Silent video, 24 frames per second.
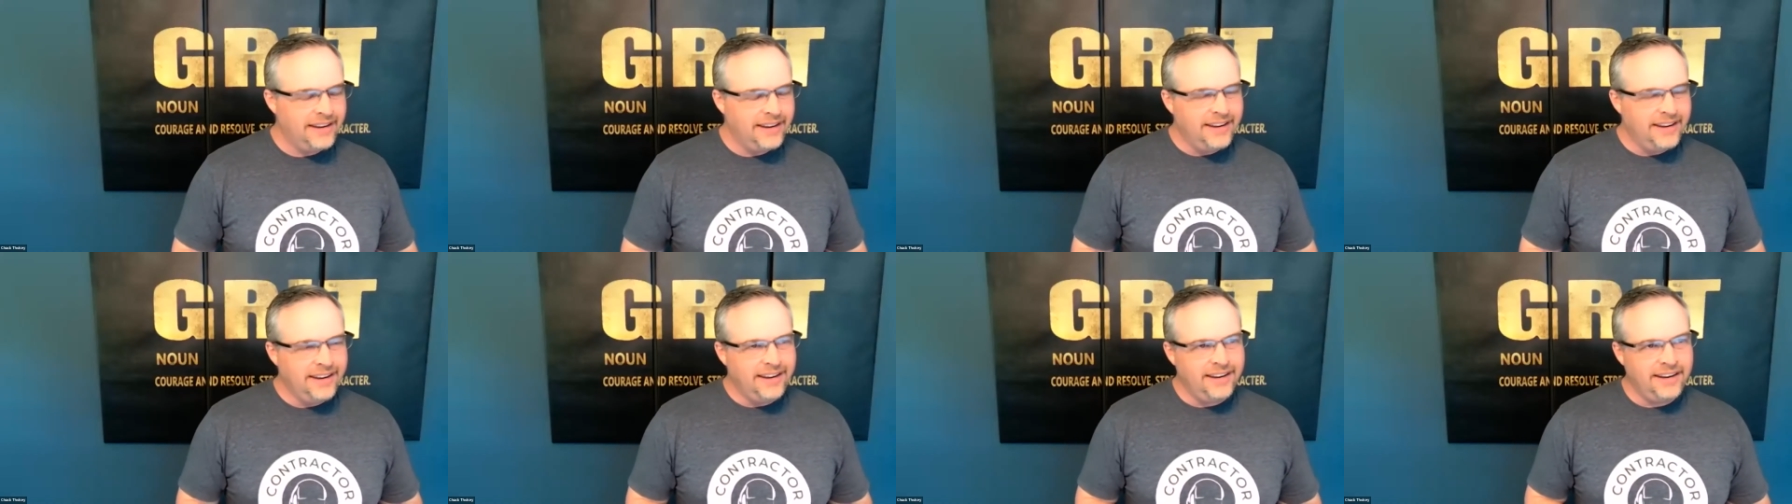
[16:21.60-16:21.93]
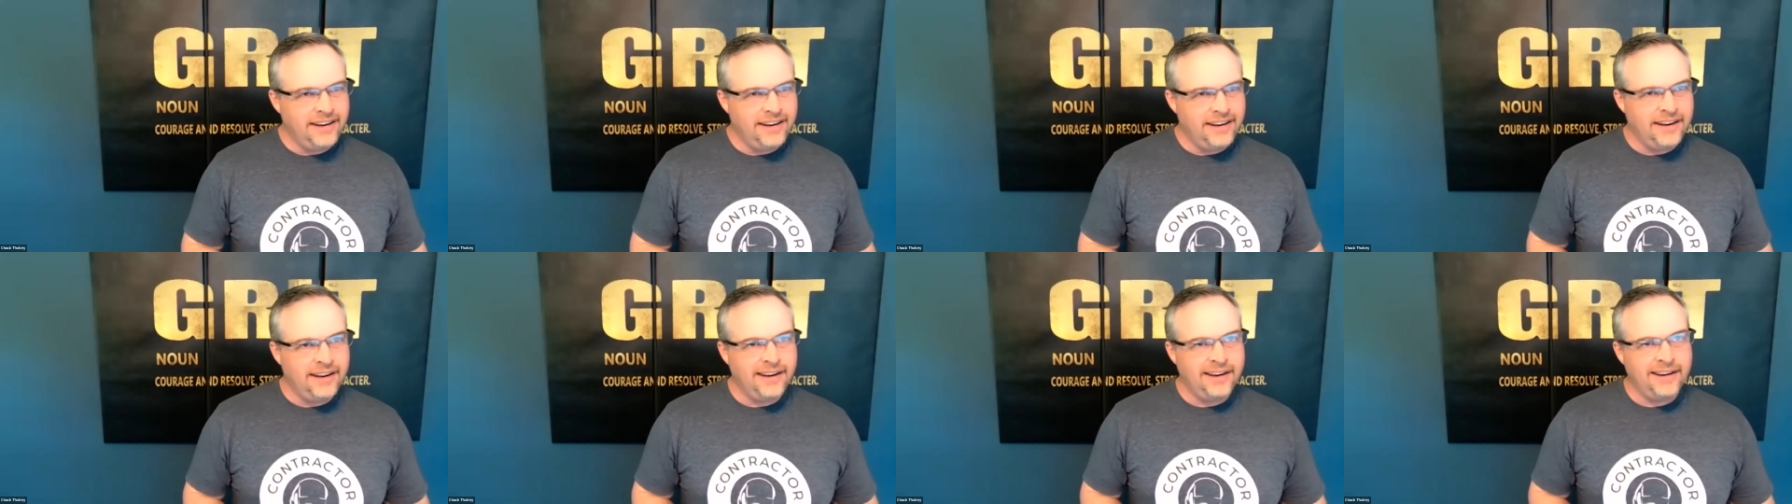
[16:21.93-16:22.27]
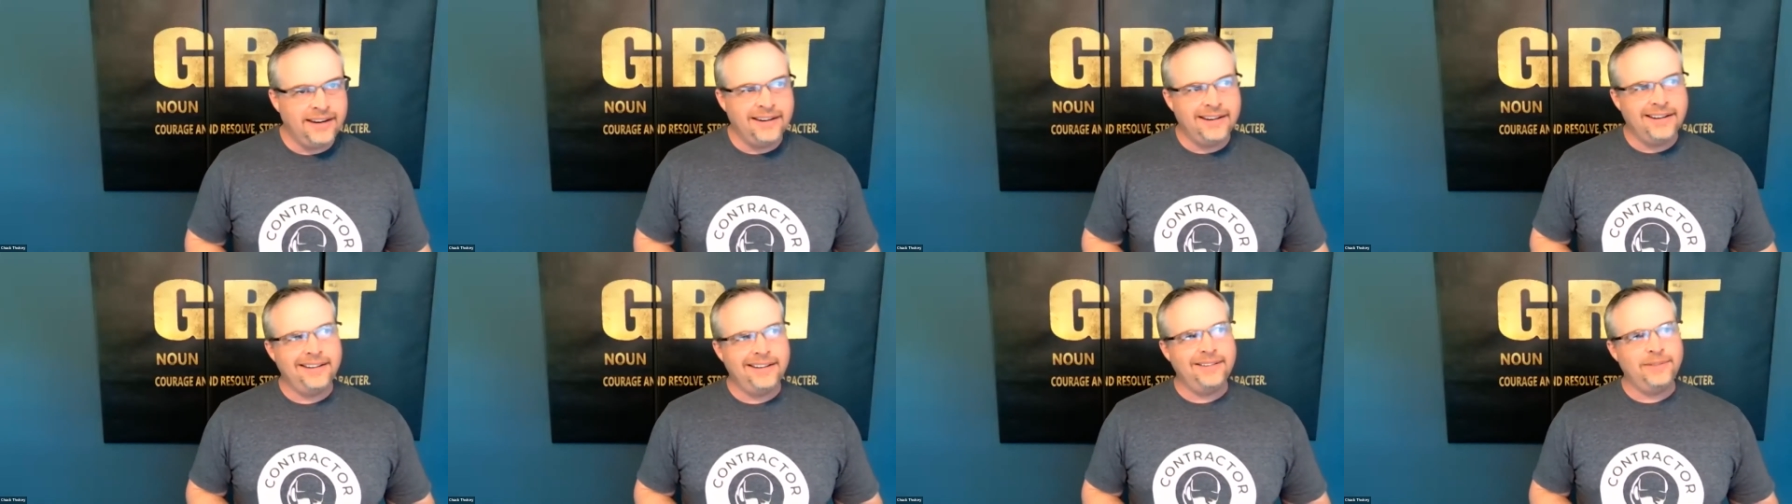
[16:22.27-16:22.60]

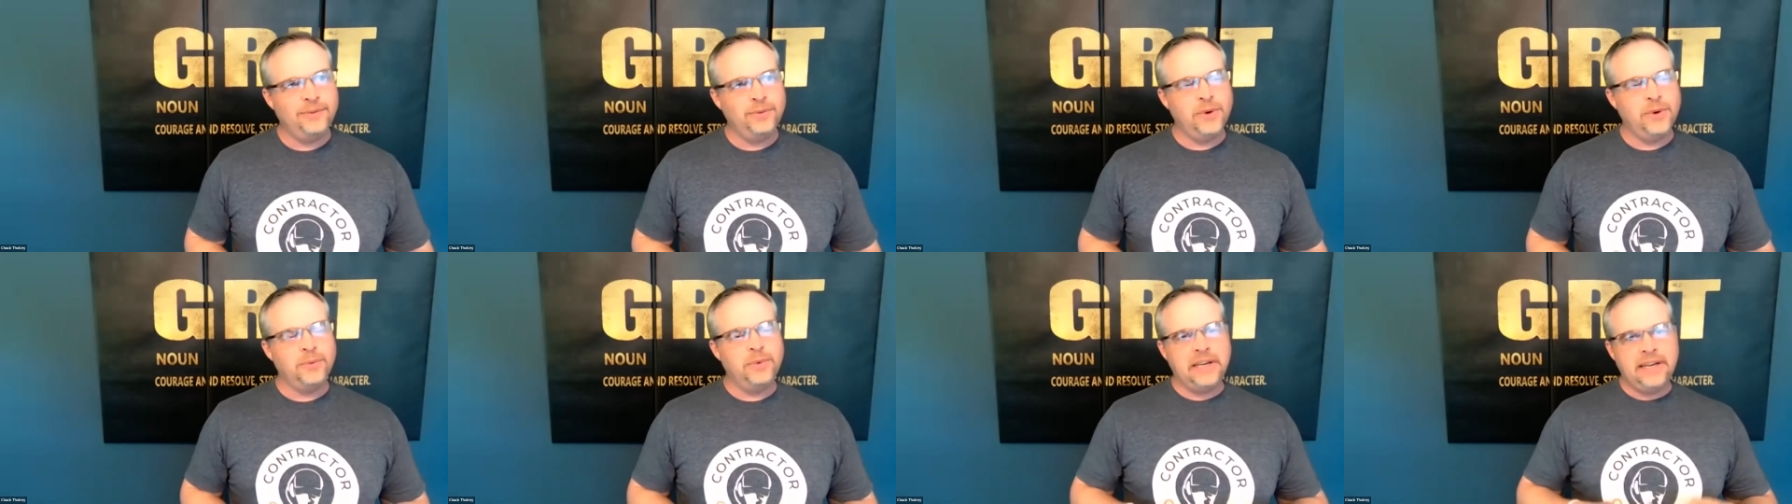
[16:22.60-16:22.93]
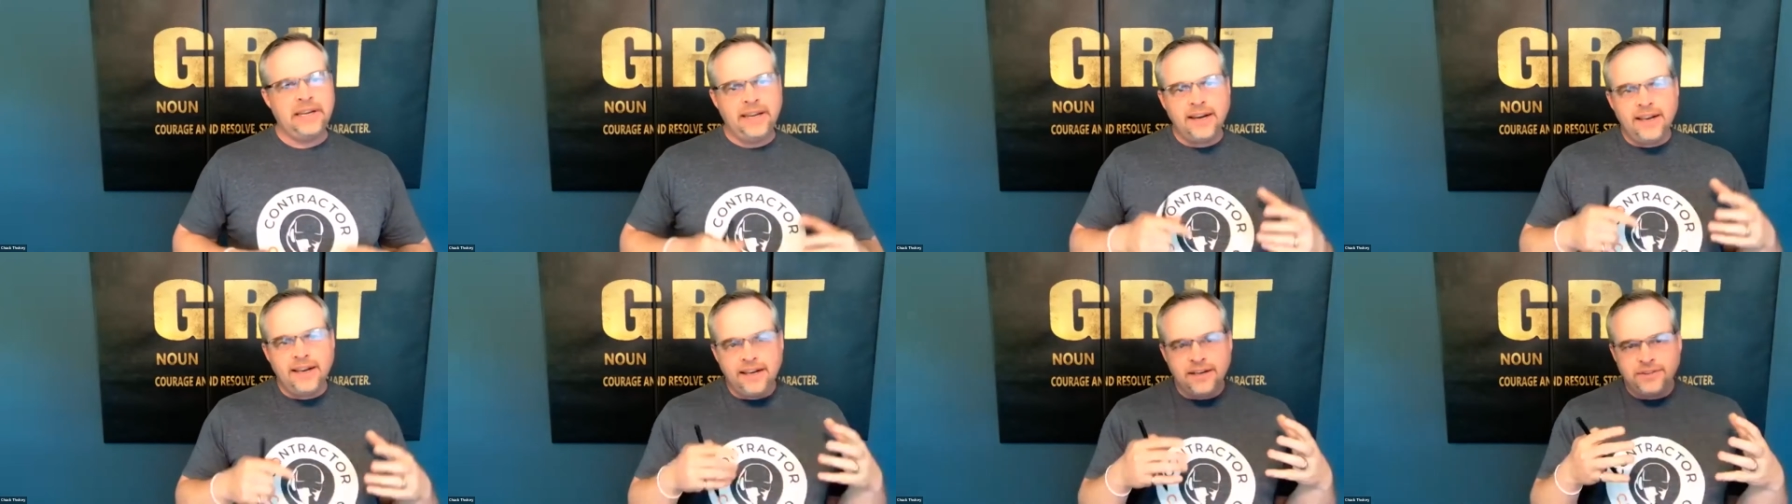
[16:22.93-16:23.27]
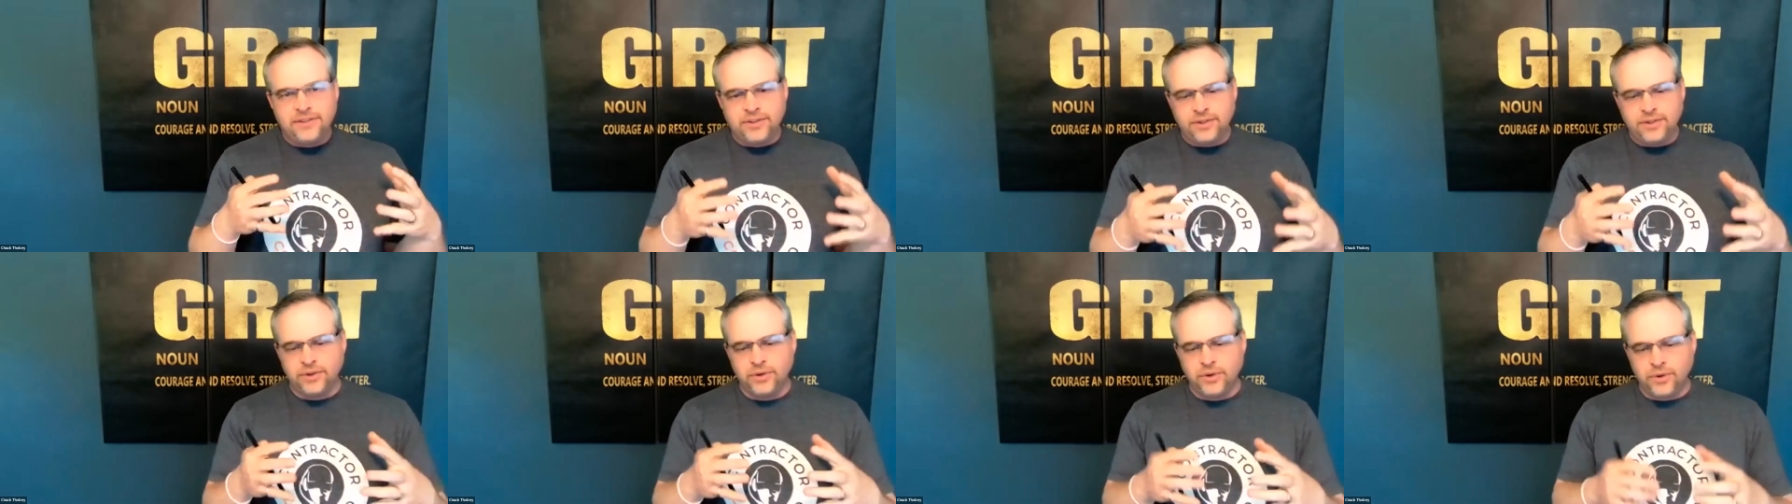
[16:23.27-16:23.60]
and when we get
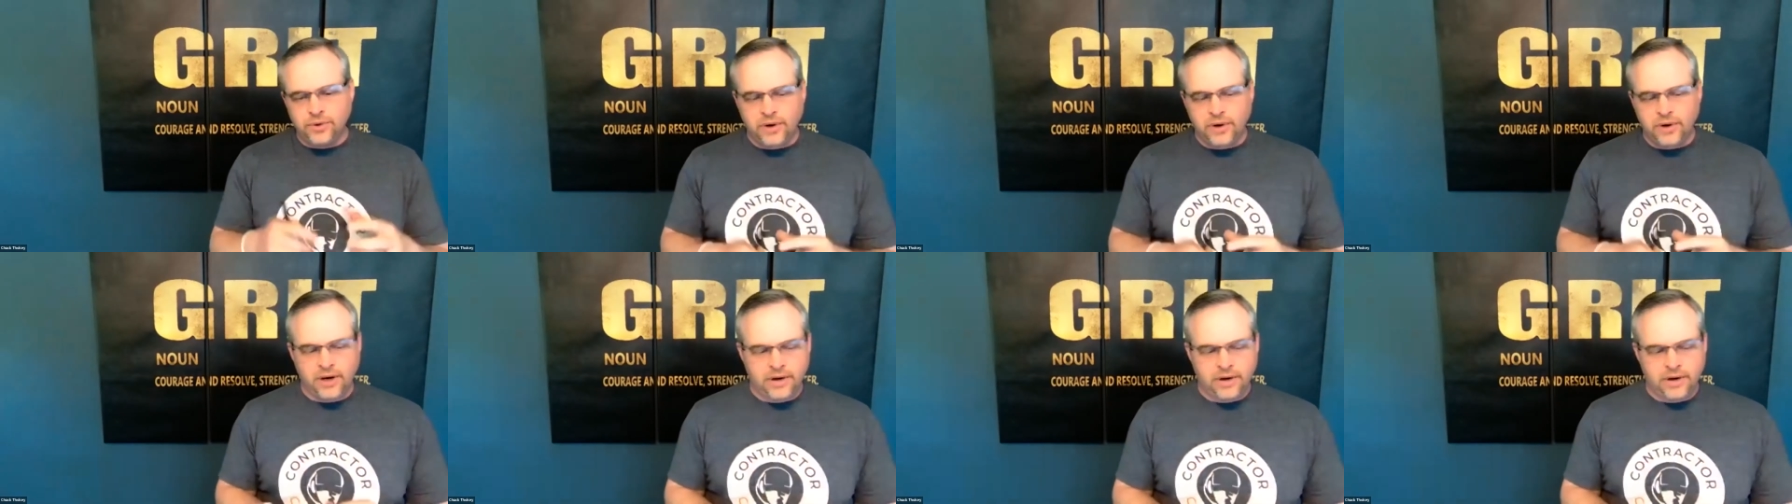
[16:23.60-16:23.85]
into